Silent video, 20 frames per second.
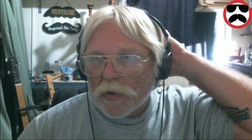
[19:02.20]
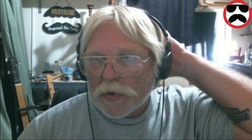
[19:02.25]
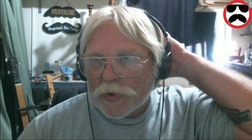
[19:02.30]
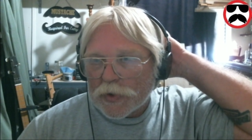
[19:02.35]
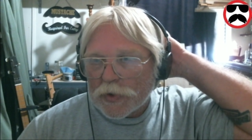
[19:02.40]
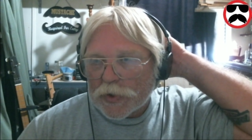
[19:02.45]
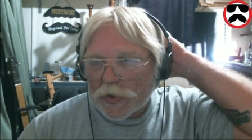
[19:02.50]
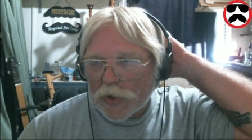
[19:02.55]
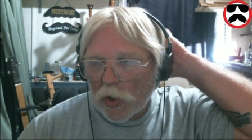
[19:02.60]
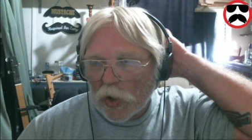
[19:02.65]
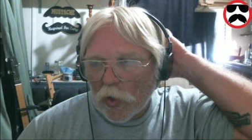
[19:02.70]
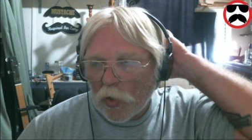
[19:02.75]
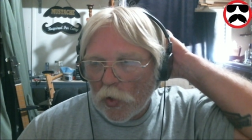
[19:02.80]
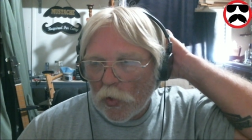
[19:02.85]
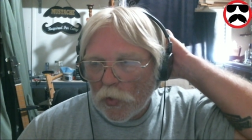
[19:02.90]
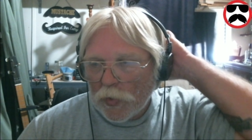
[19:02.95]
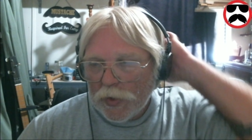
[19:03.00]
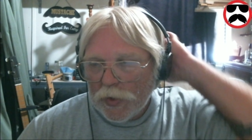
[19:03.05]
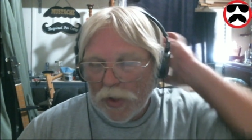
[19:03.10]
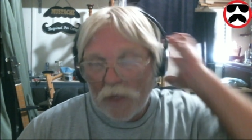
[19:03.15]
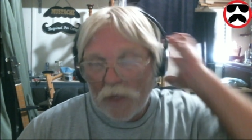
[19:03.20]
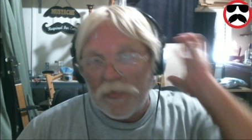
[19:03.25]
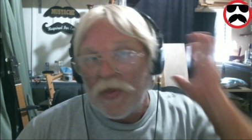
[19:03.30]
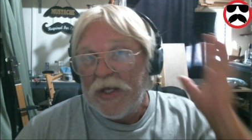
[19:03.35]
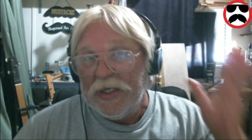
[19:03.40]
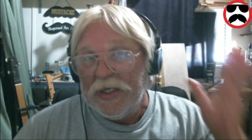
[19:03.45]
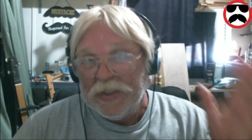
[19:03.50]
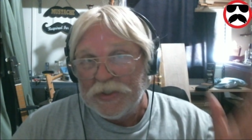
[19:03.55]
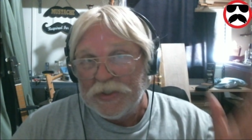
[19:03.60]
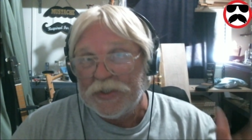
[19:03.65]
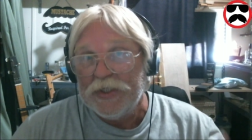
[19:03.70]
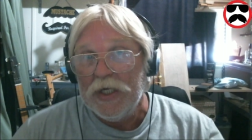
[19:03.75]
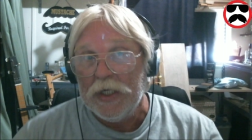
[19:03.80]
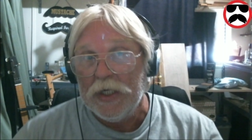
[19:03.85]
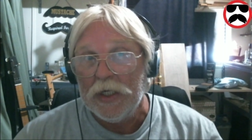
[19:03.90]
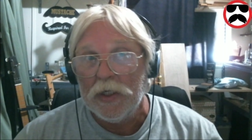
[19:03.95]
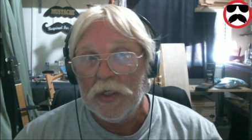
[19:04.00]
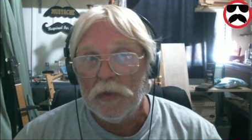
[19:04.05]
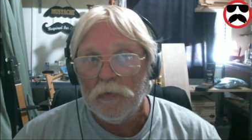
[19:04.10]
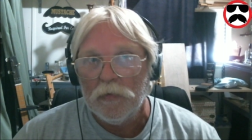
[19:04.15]
So nothing is
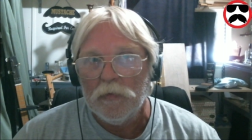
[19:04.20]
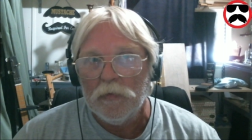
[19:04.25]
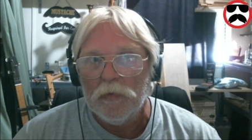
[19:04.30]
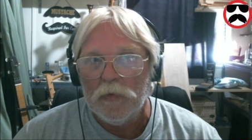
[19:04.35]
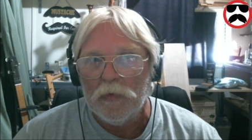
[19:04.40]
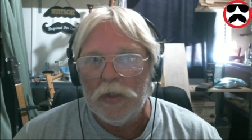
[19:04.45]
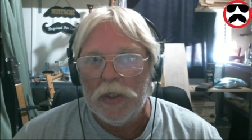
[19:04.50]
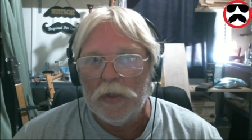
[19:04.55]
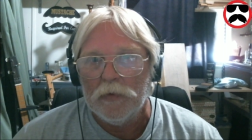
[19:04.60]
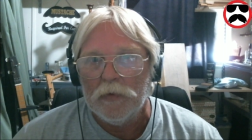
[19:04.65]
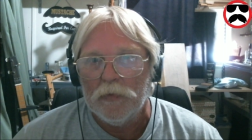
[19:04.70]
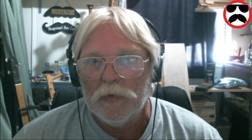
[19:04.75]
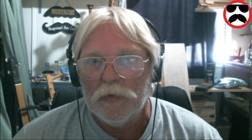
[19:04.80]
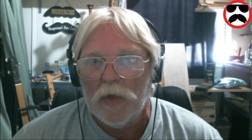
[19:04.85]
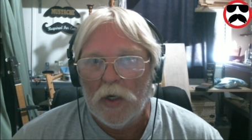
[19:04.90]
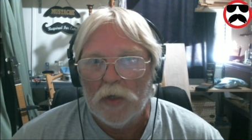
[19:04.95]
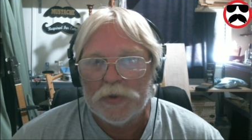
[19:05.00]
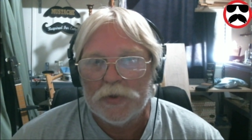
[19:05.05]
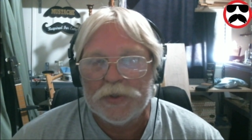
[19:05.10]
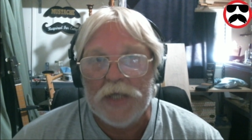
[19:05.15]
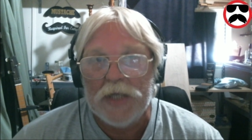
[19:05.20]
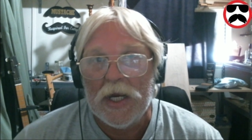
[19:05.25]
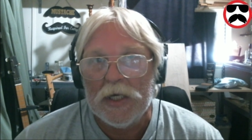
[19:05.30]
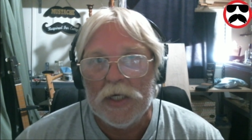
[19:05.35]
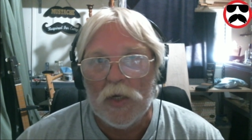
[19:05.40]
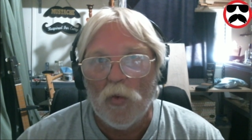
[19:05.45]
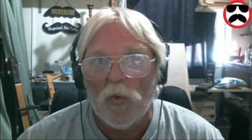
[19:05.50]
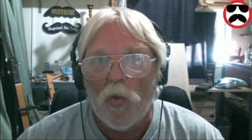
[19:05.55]
sitting in uh, standing